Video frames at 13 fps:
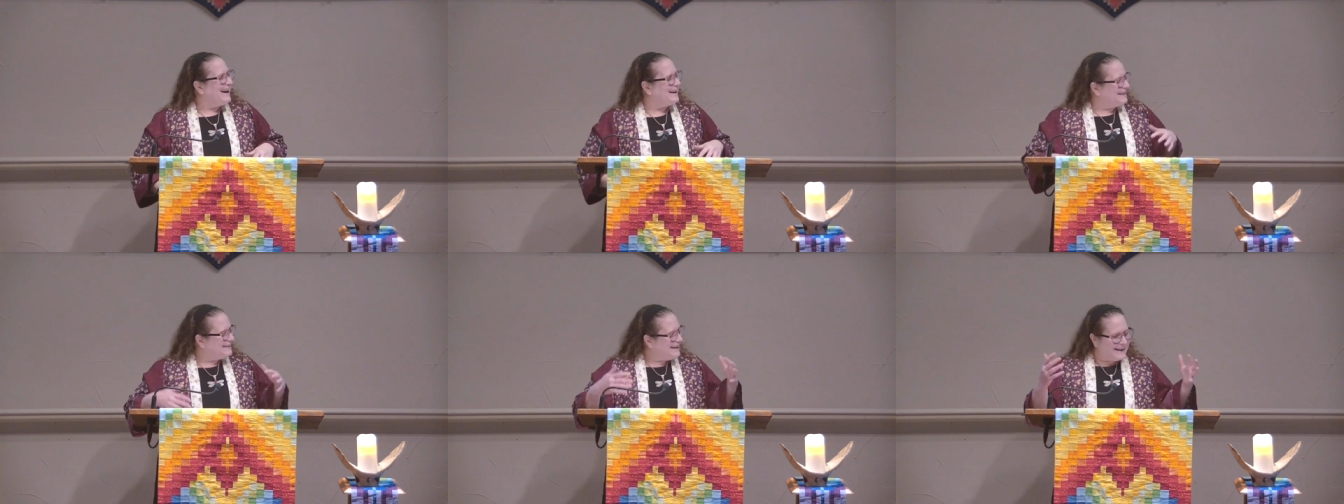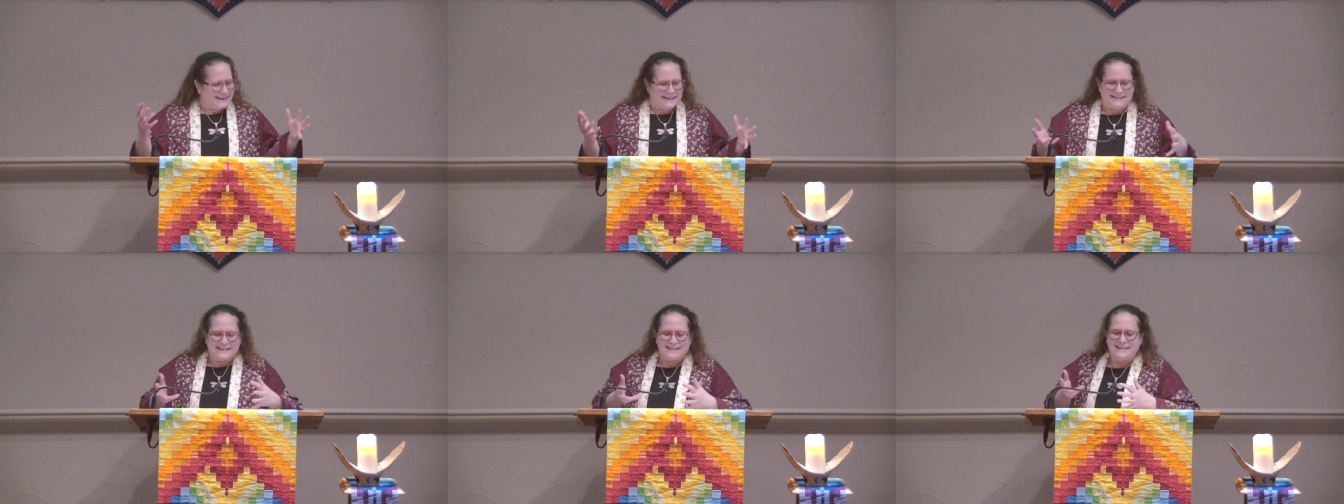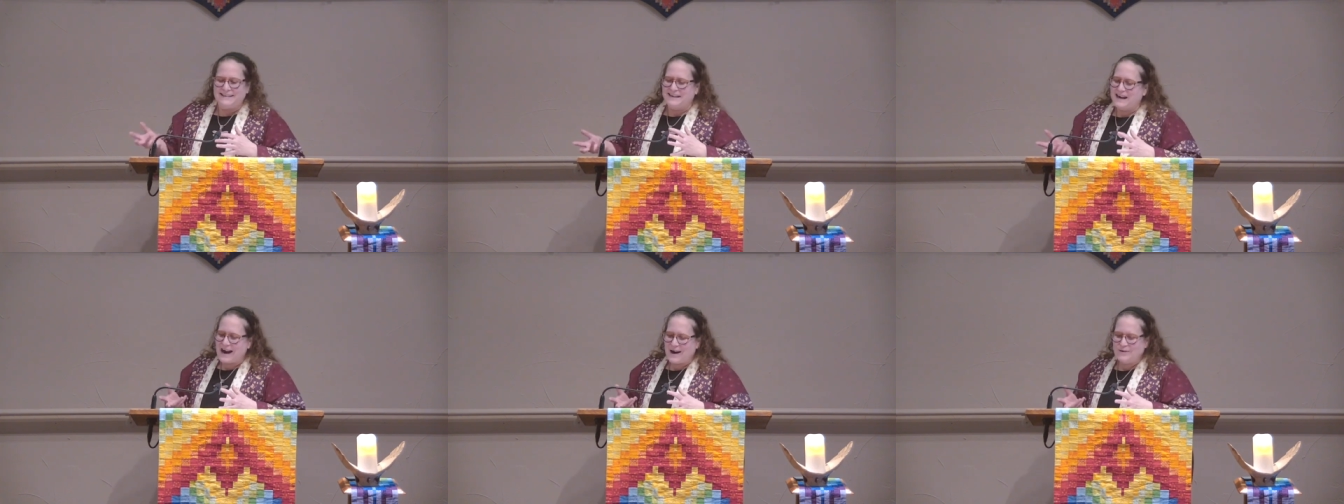And in this
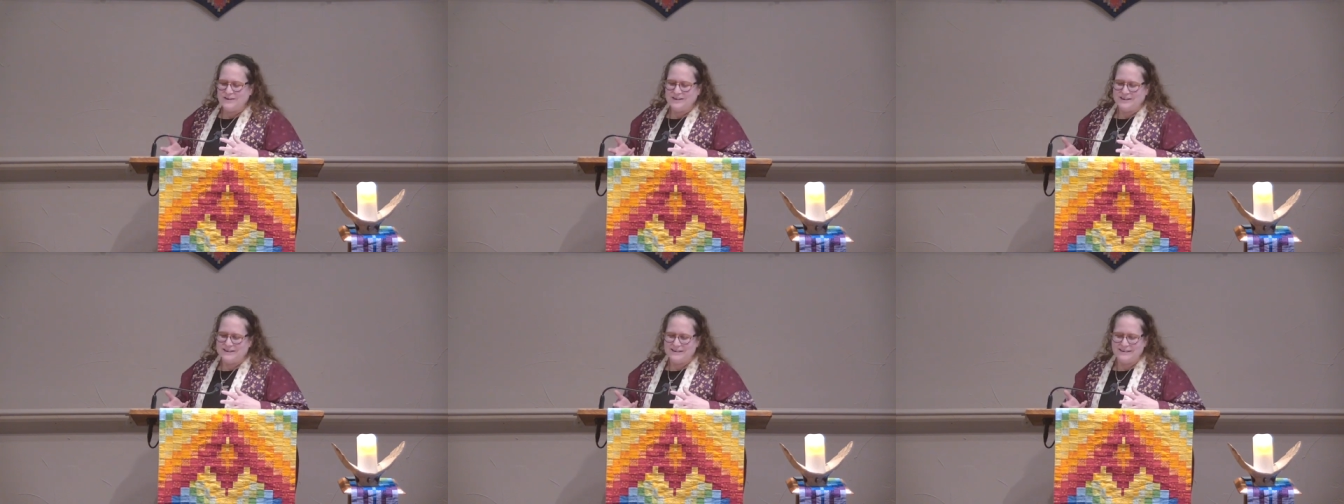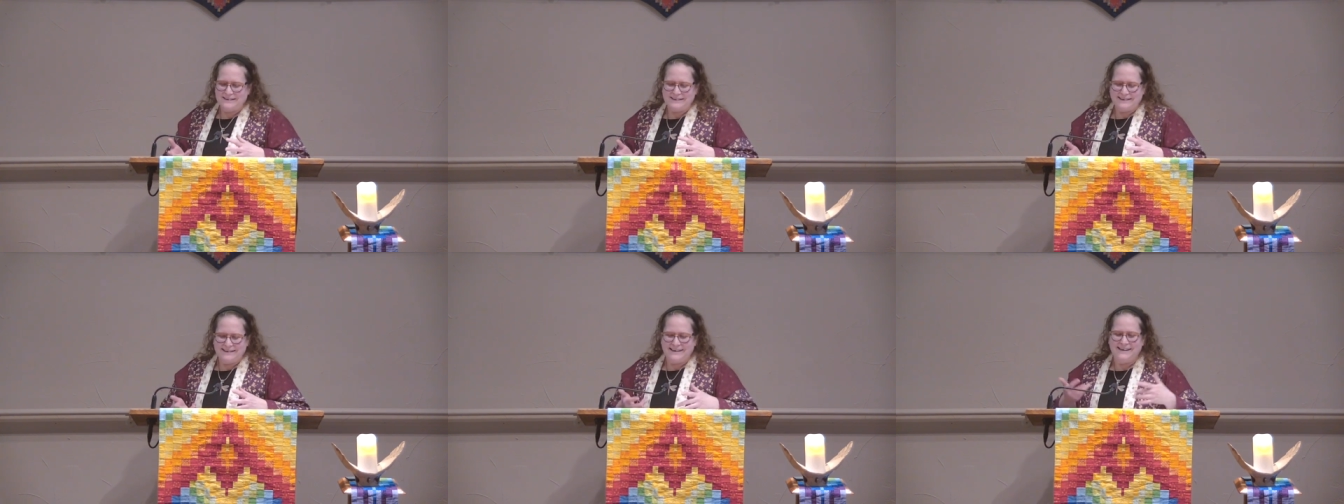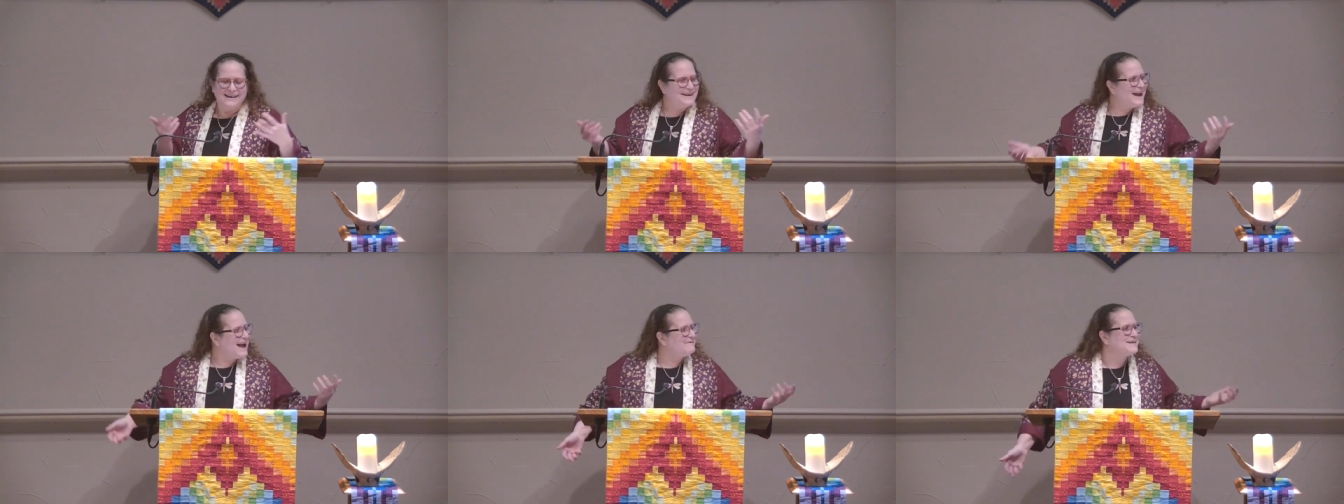encounter, he
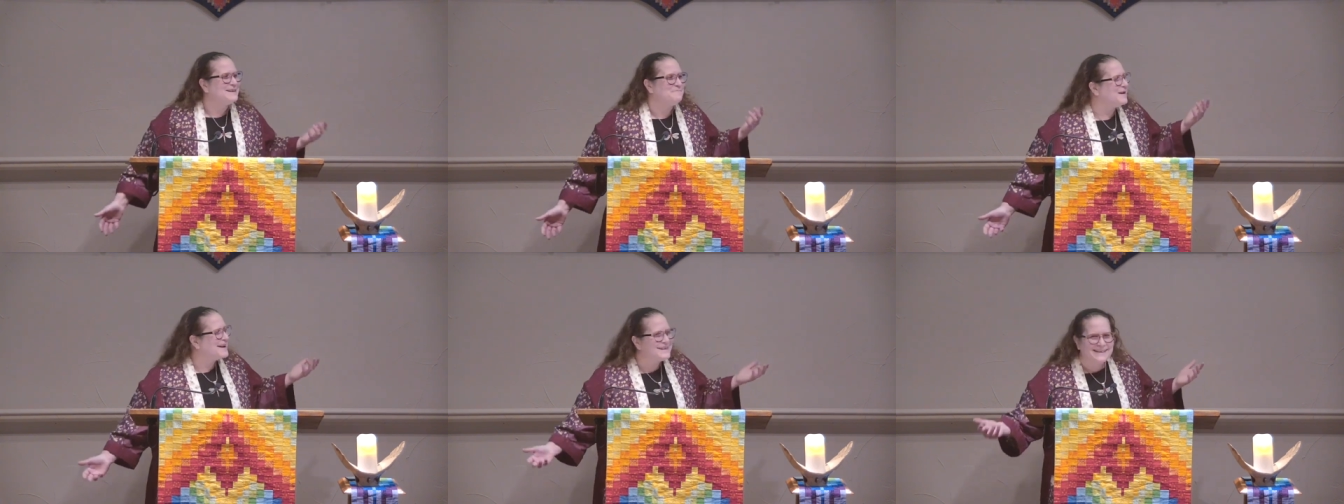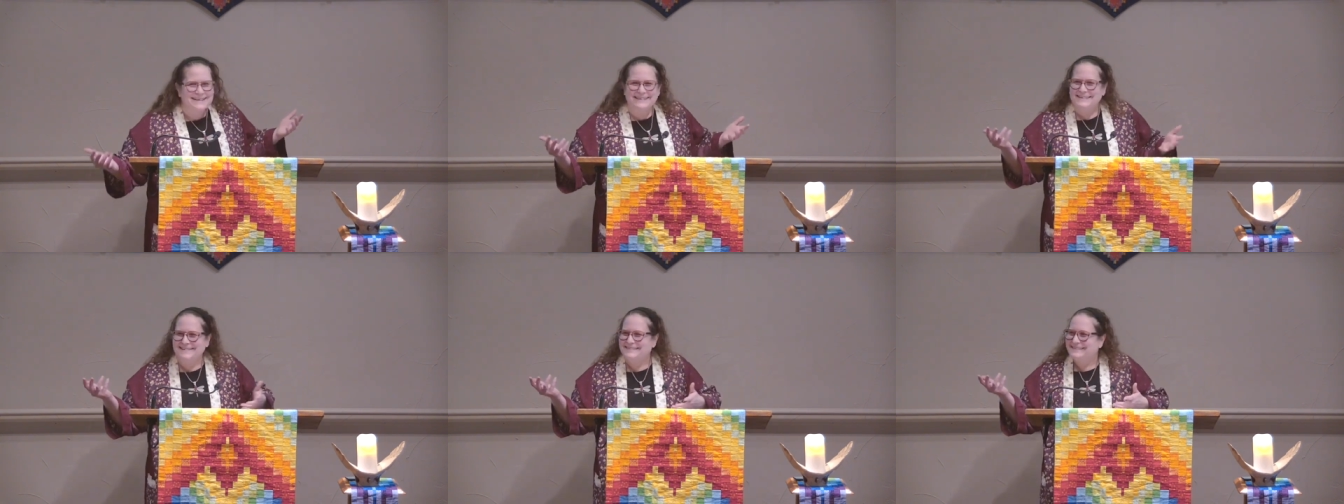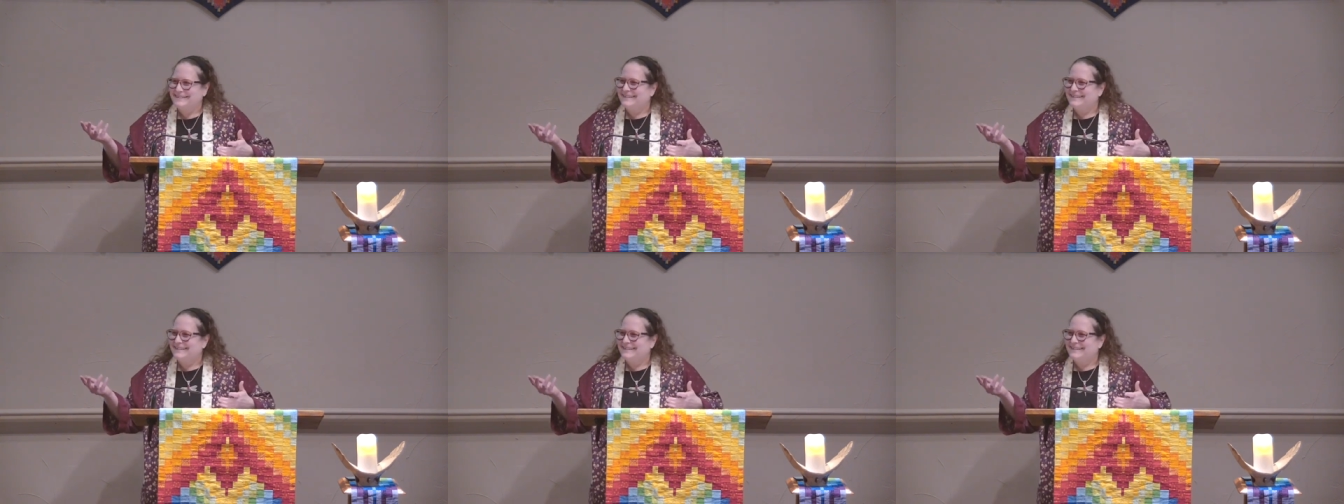doesn't have any money.